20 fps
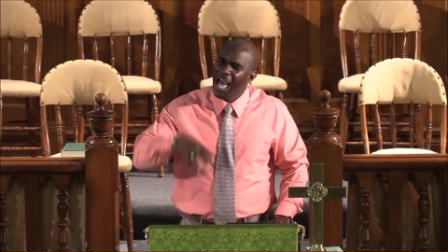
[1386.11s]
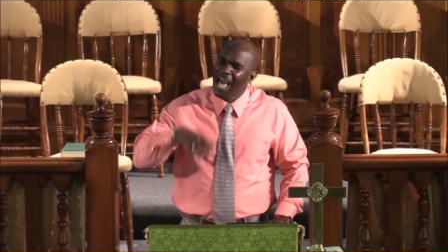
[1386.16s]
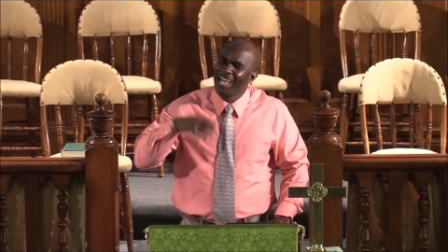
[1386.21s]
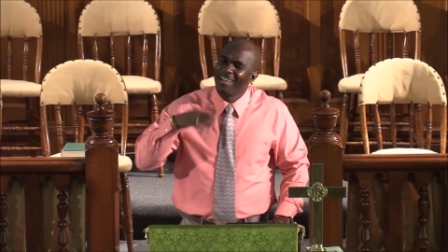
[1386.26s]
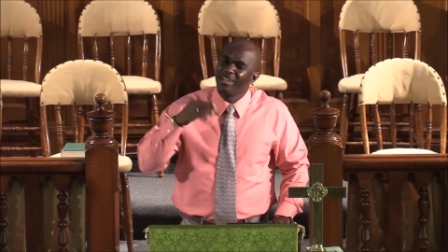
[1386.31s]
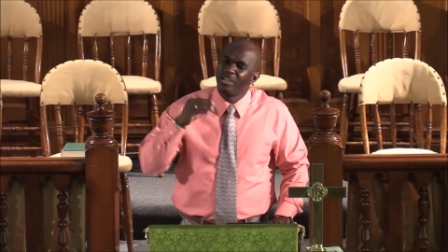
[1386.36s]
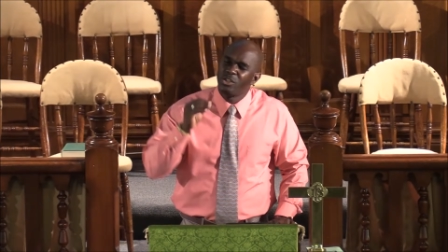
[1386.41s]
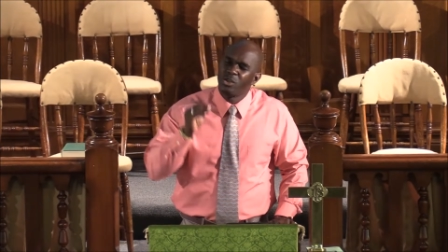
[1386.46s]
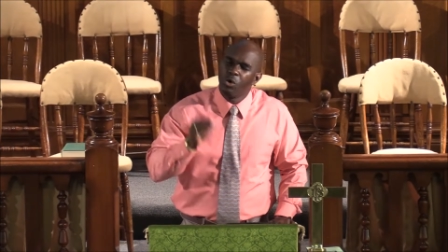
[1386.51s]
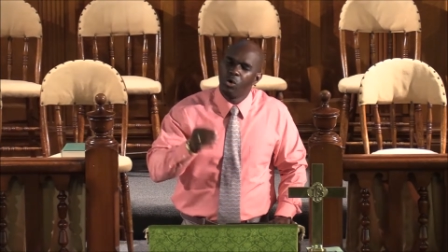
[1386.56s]

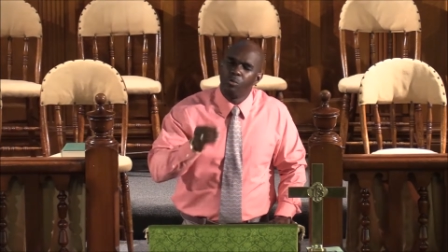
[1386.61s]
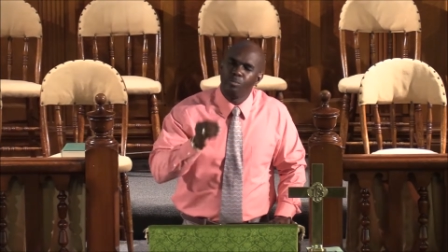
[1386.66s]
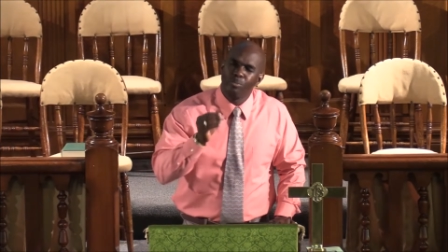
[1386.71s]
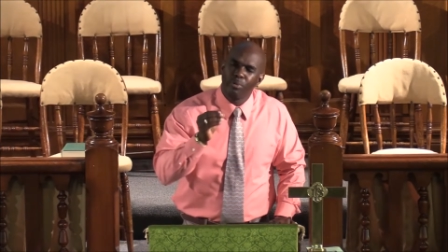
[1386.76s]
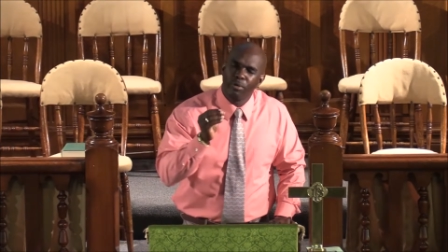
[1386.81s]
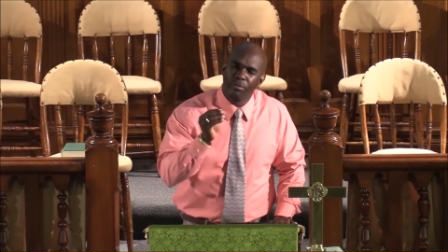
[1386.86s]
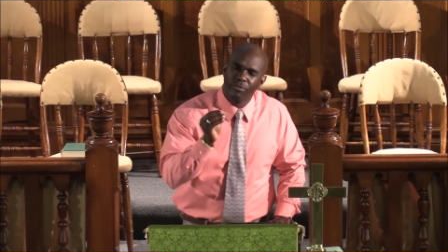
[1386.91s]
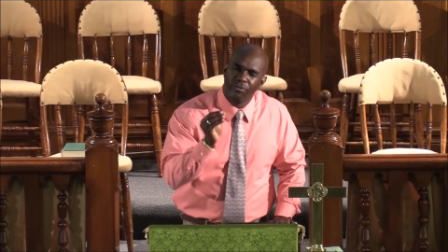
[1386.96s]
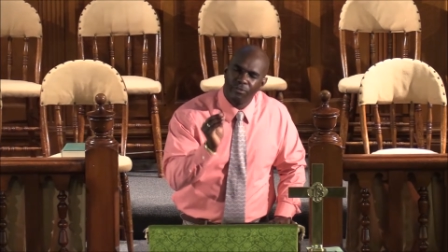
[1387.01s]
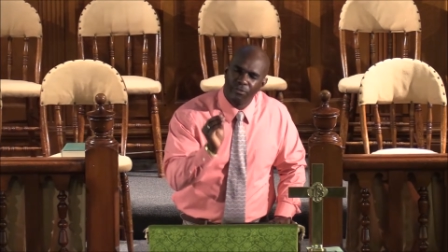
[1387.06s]
and don't
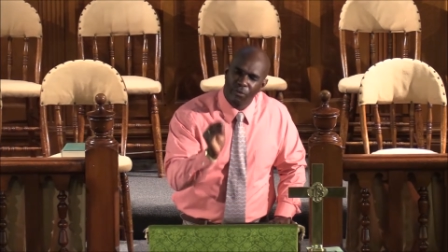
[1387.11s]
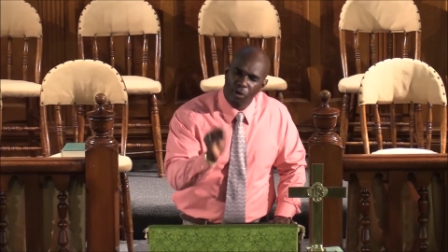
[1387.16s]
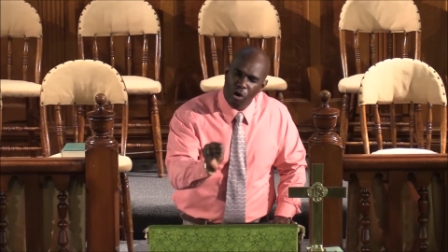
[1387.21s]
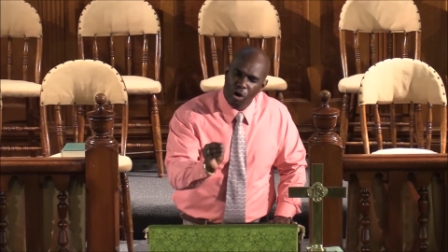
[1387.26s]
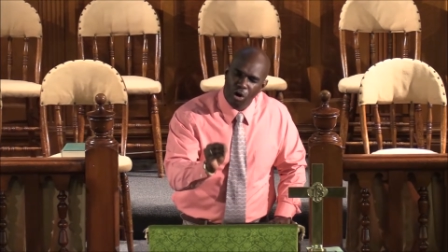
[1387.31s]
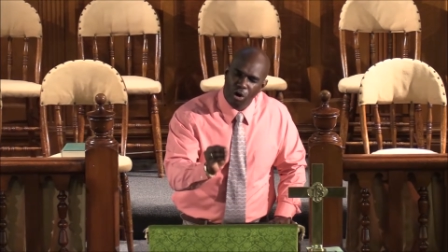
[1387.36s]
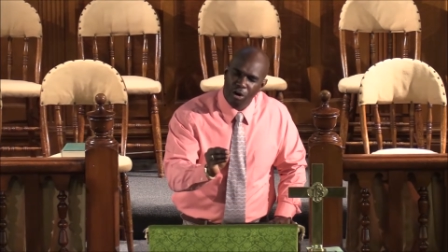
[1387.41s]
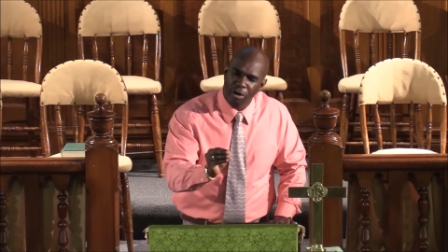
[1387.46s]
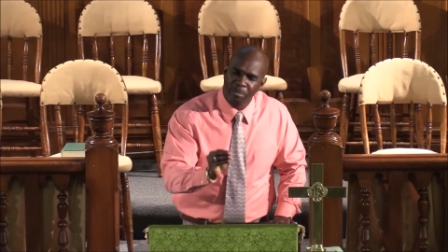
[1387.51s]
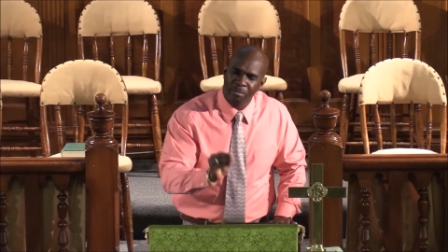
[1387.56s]

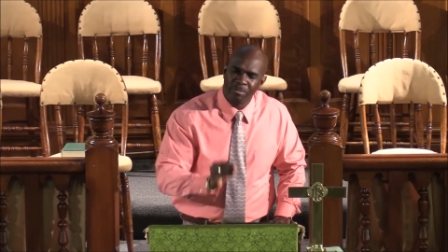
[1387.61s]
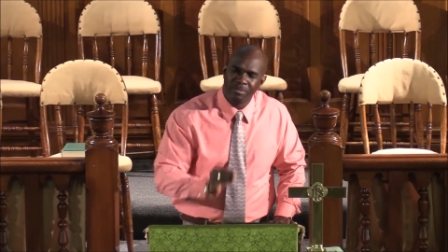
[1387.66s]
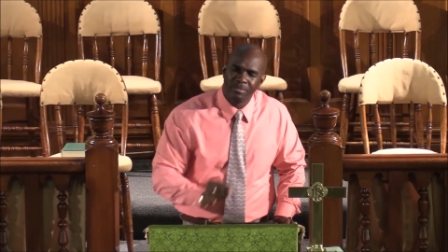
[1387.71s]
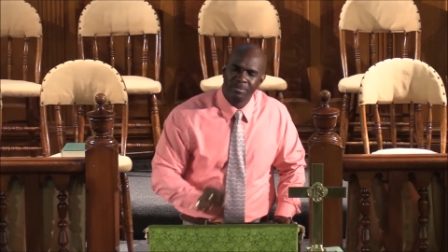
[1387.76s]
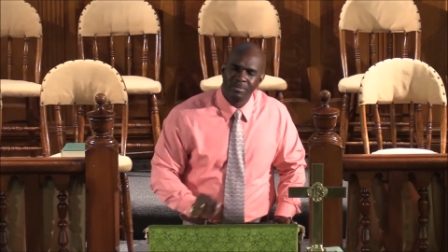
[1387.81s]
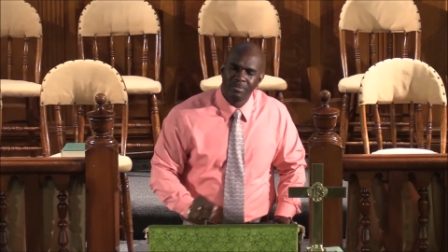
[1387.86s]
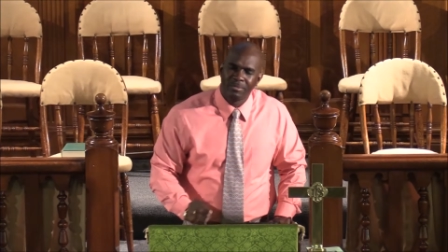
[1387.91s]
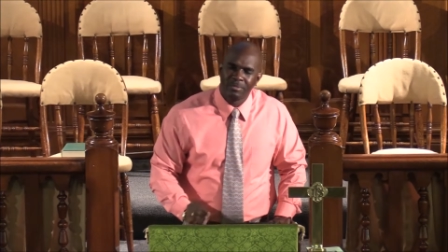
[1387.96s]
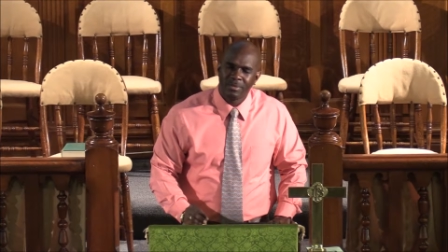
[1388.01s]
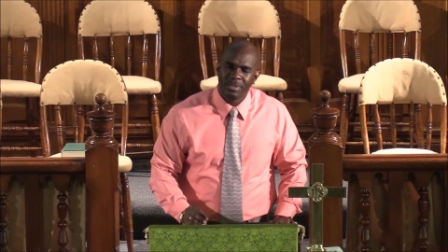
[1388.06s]
perform
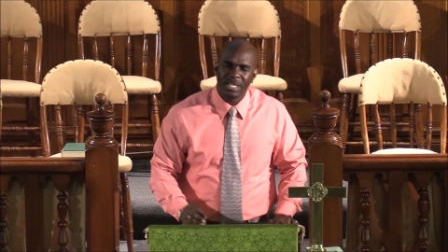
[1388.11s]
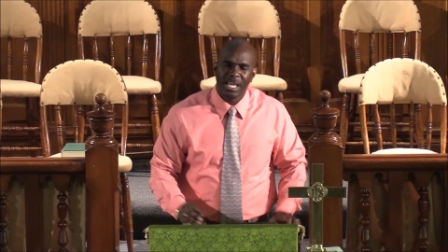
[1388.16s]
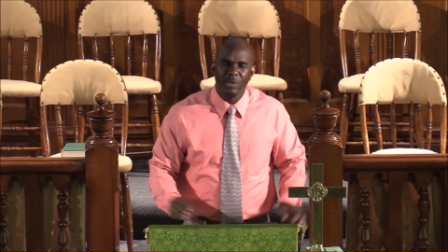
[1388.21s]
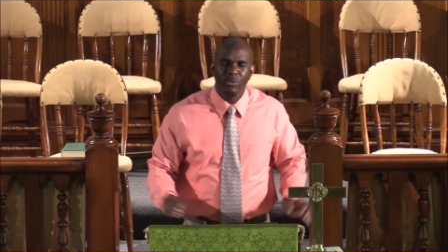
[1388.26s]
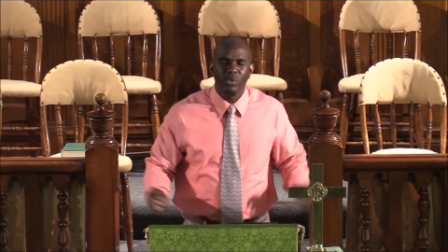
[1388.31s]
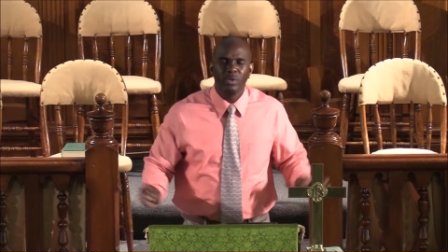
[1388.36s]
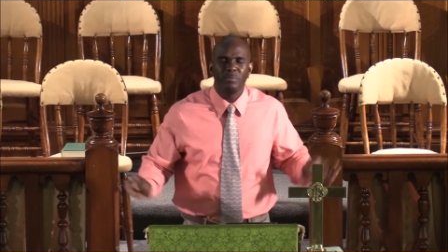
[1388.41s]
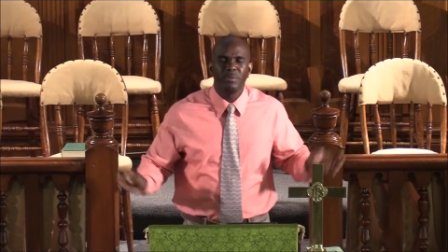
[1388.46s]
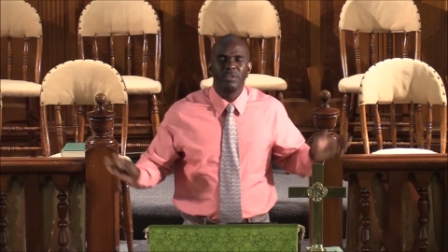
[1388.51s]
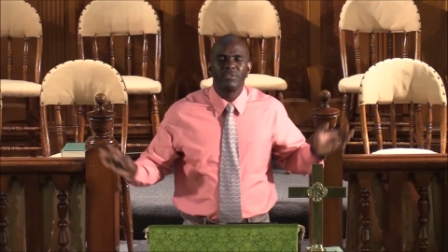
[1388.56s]
then
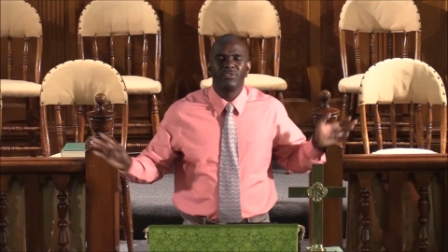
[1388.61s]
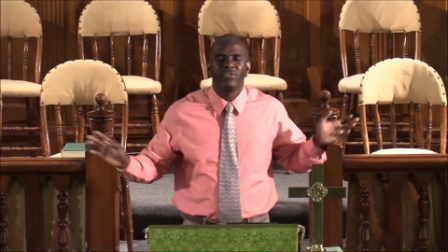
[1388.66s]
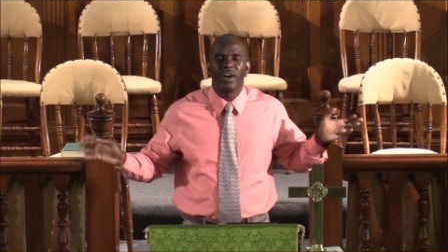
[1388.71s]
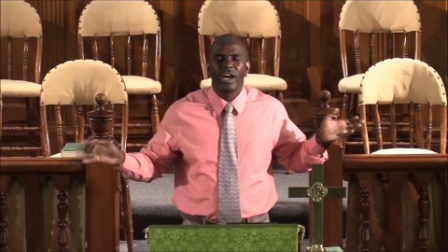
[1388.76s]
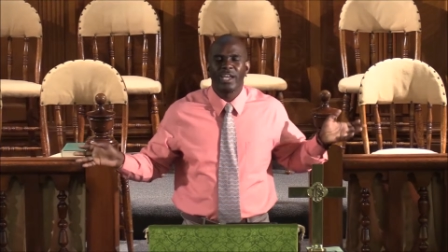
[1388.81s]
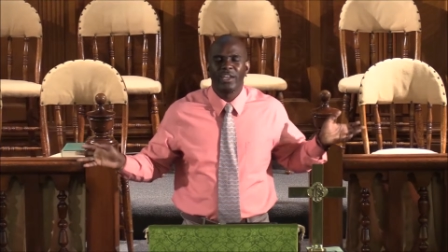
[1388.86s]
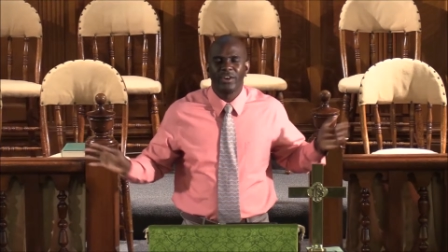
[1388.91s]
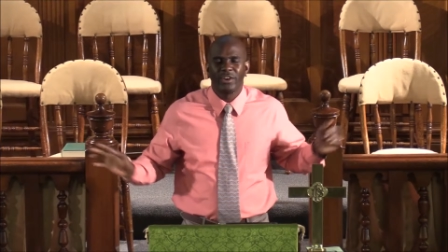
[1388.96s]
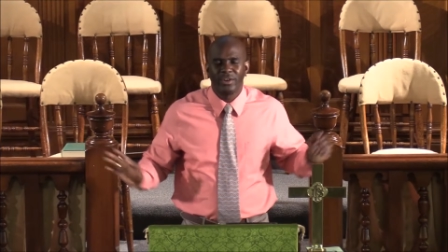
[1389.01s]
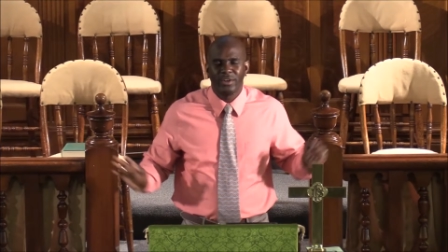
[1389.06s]
we'll be
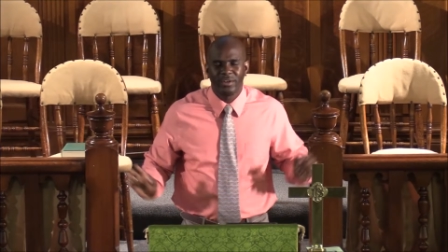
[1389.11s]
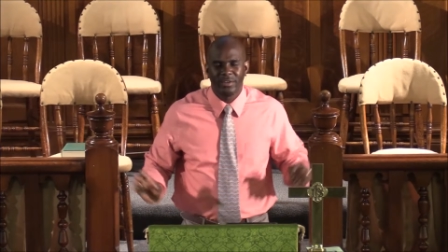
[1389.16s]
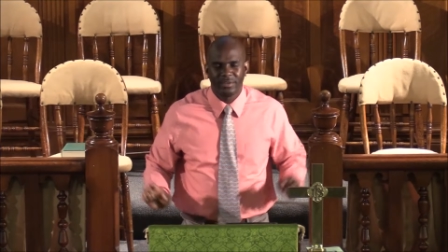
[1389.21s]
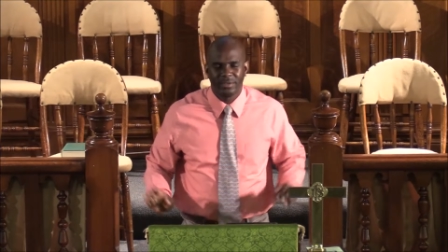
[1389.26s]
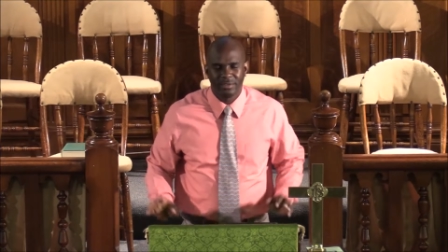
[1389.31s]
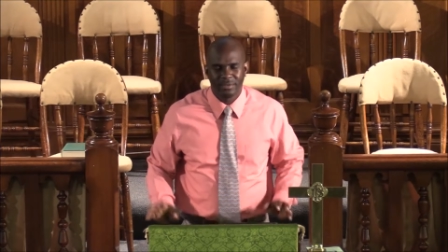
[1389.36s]
fired.